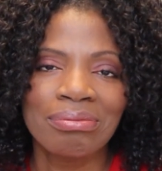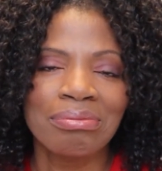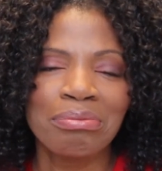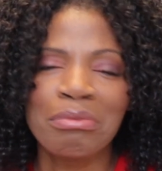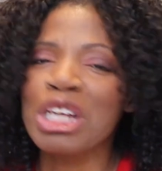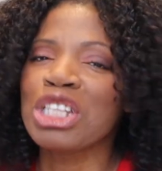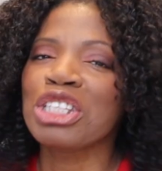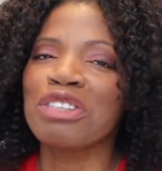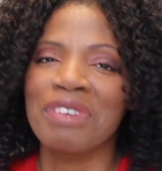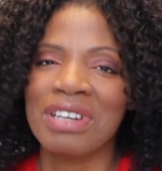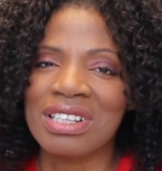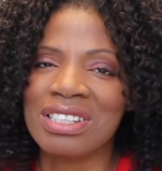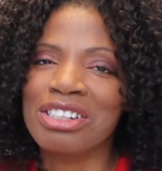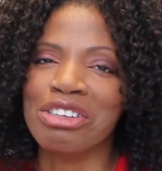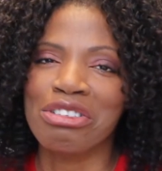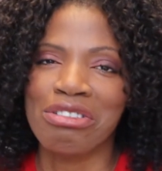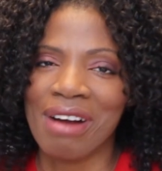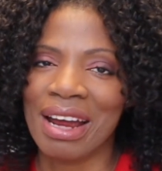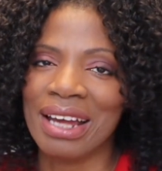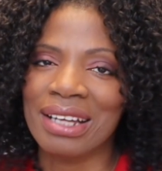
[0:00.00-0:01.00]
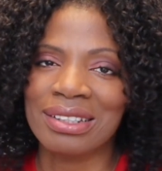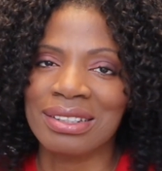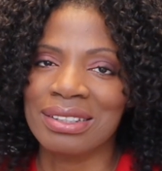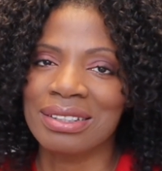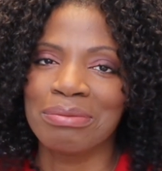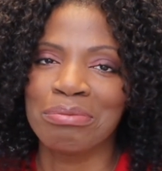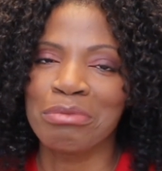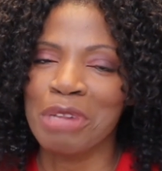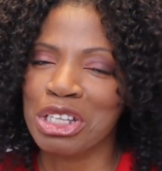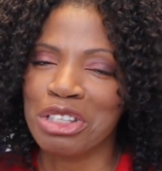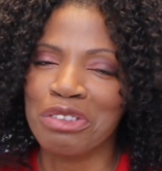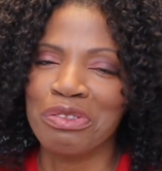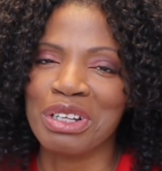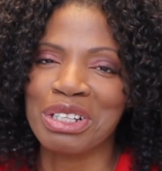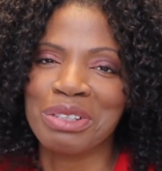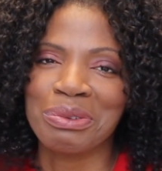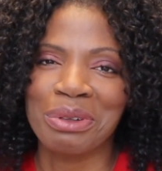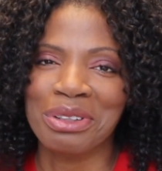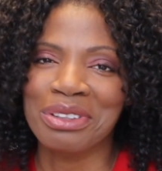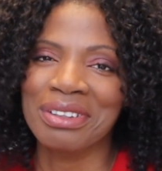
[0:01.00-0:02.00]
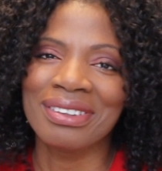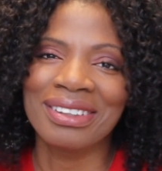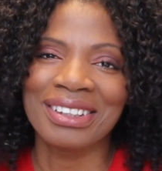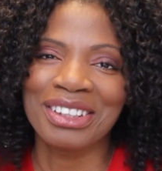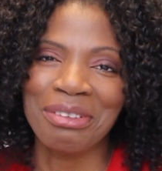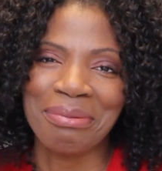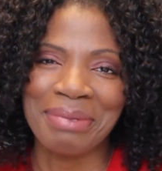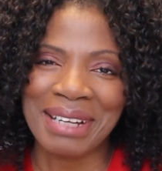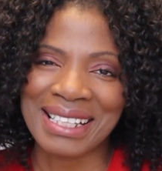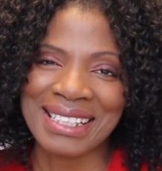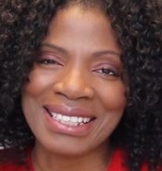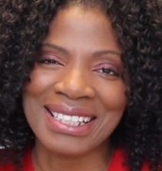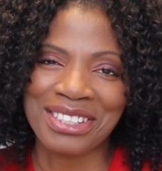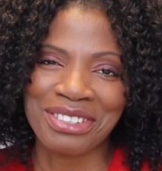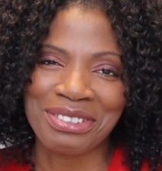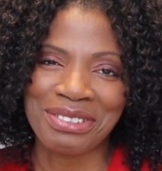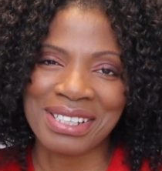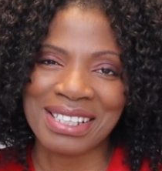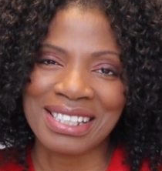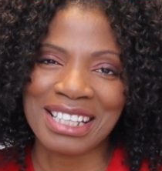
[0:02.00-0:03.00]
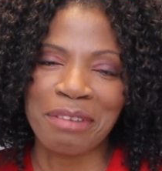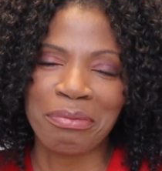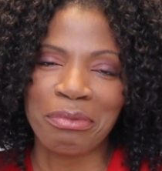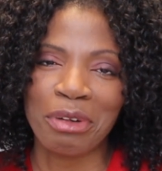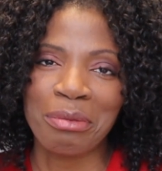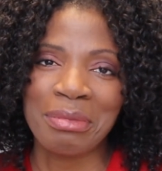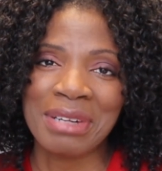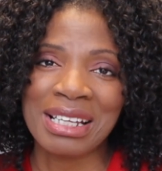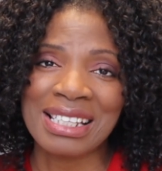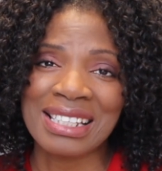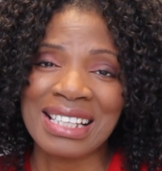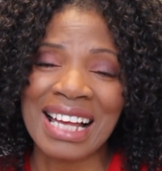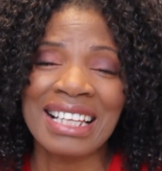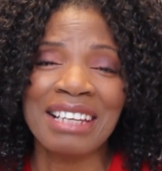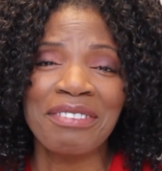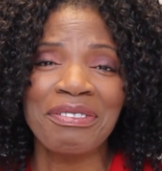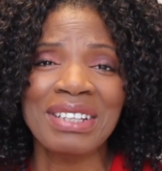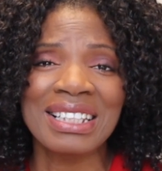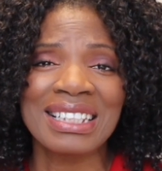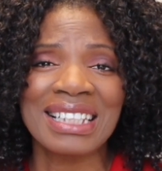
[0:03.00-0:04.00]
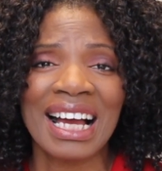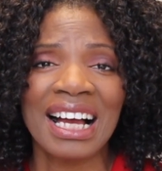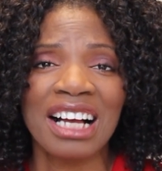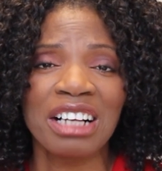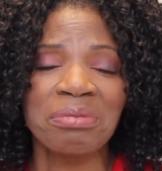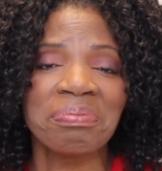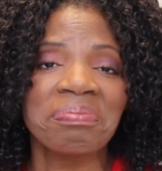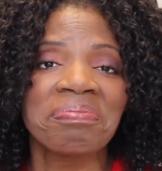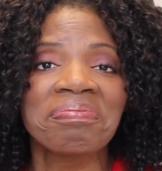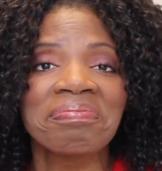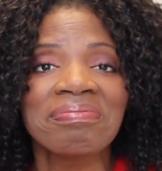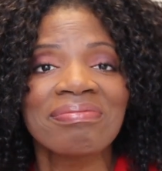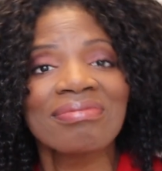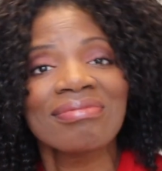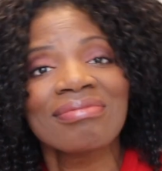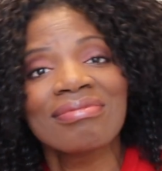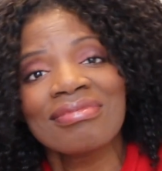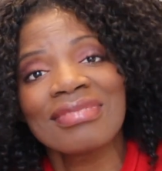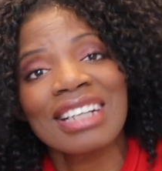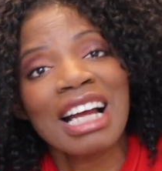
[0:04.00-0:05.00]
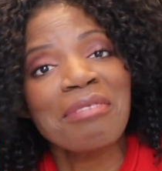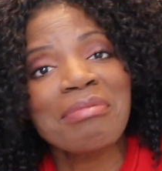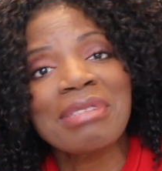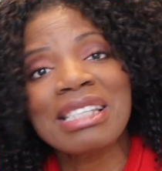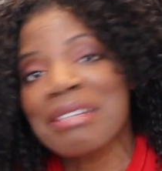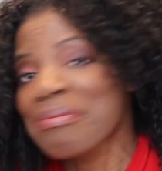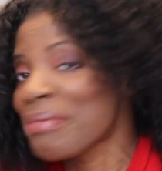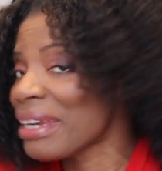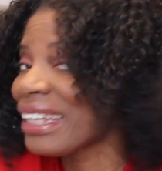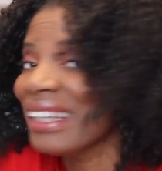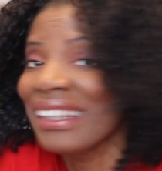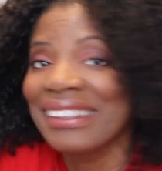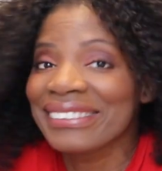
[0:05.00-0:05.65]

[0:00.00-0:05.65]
Most of us are great. Most of us want your best interest, I promise. And if in doubt, come see me.